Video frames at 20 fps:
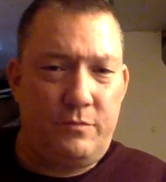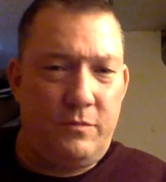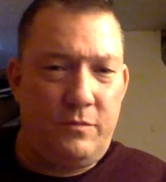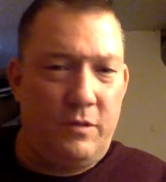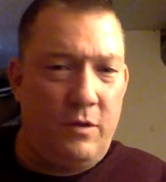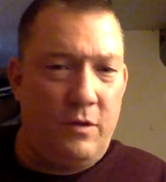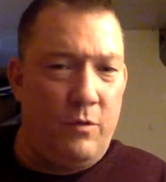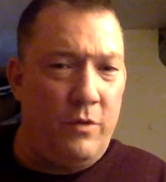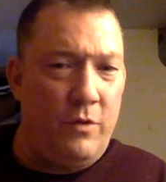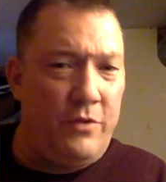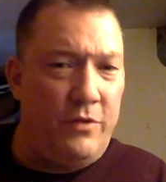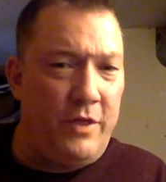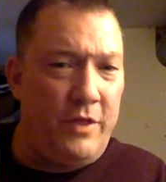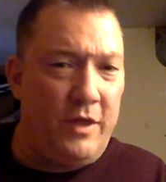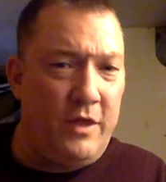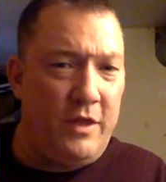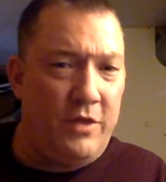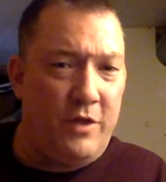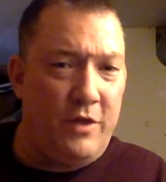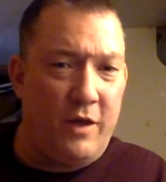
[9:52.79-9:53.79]
And one thing
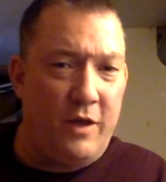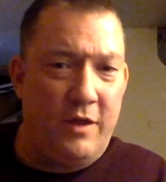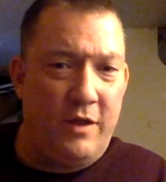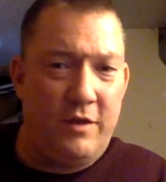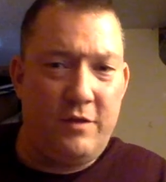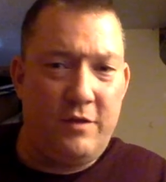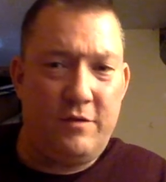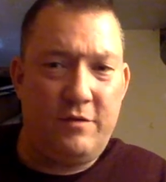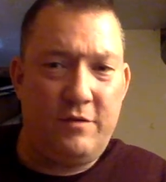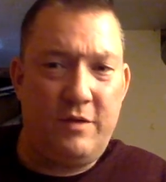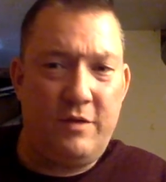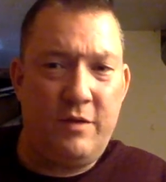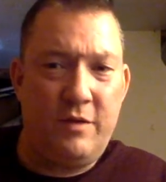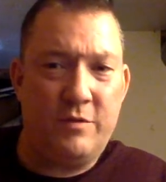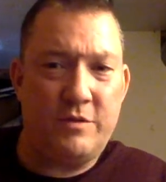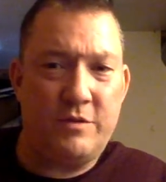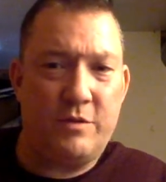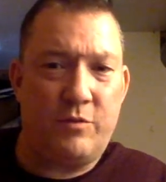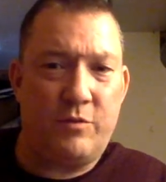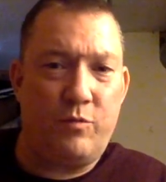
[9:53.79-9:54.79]
he thought he could see
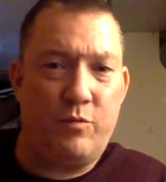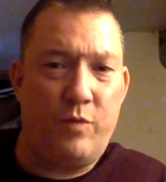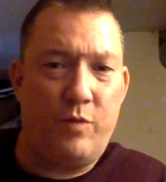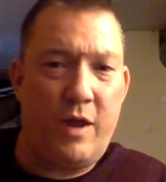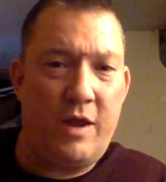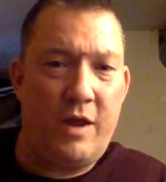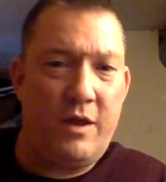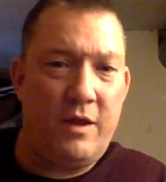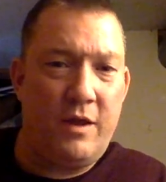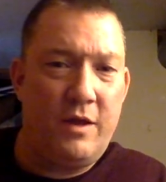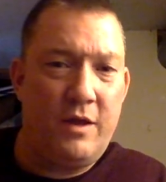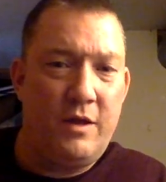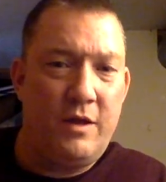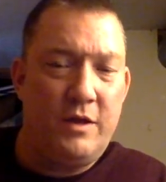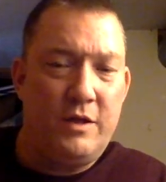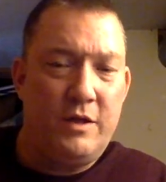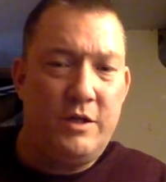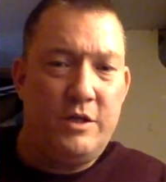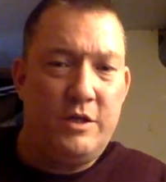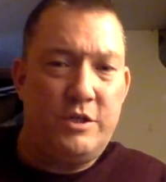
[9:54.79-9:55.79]
was a red
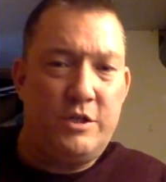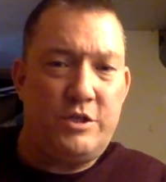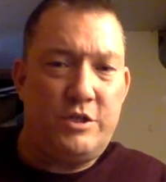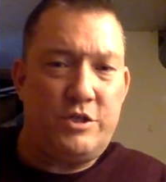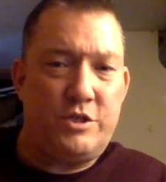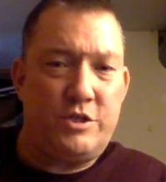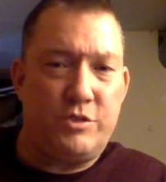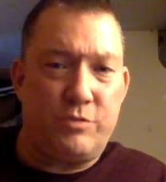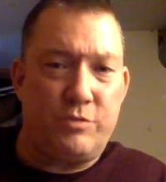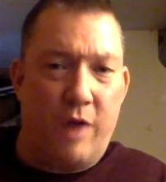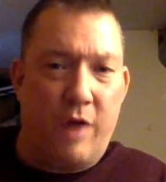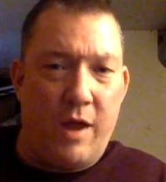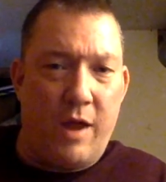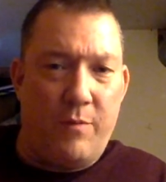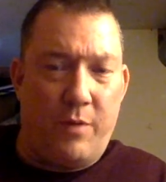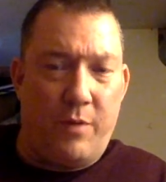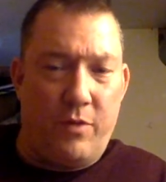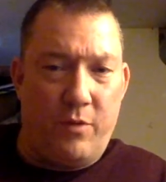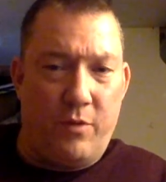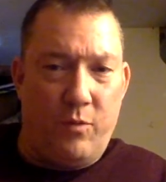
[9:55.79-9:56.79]

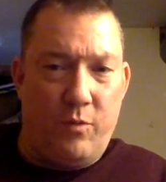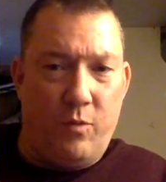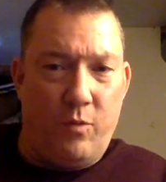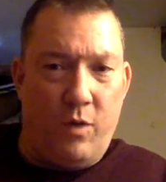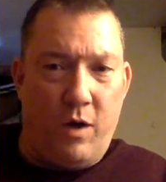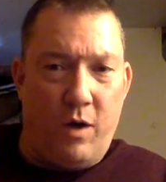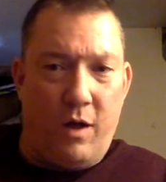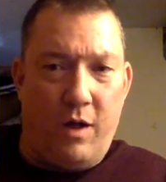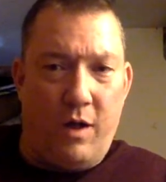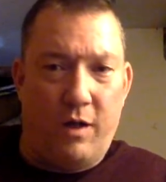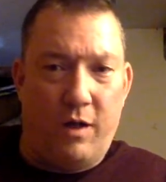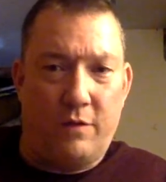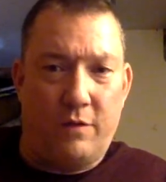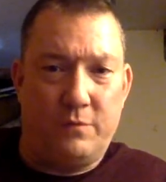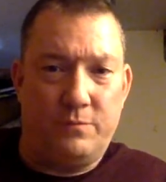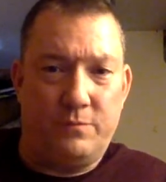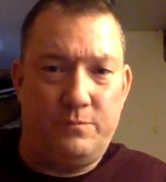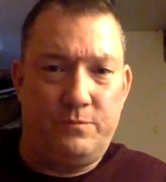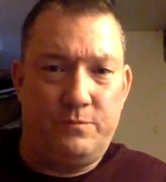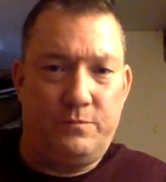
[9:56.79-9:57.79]
stripe on the wall
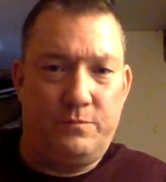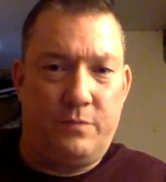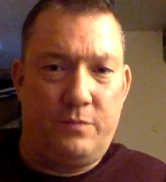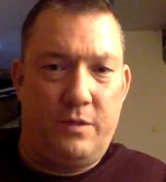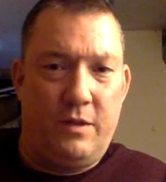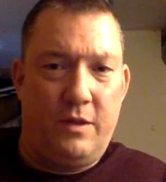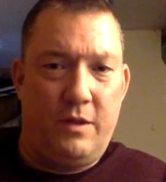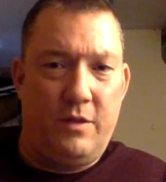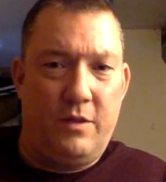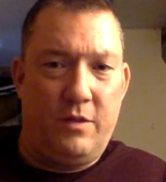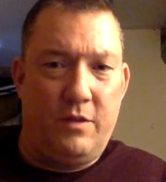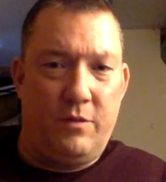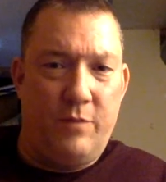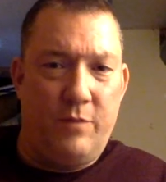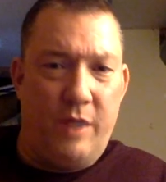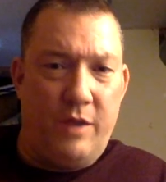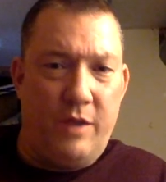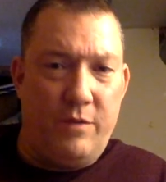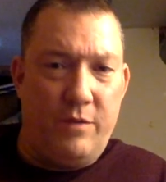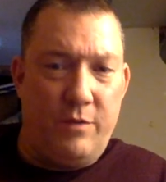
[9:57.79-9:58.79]
in the
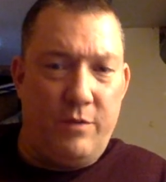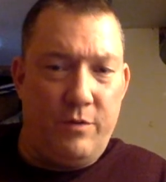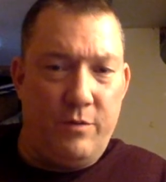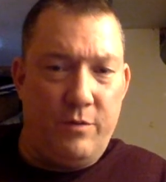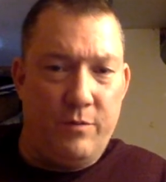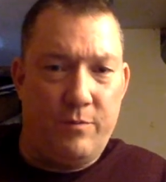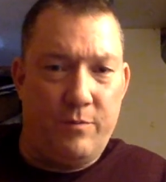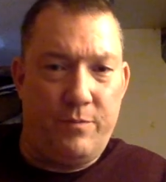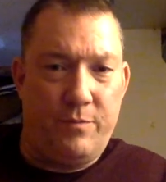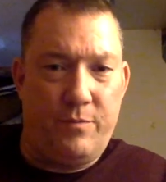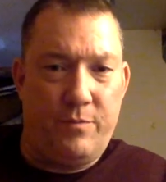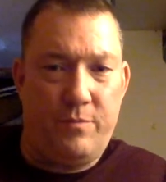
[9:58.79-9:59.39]
main room.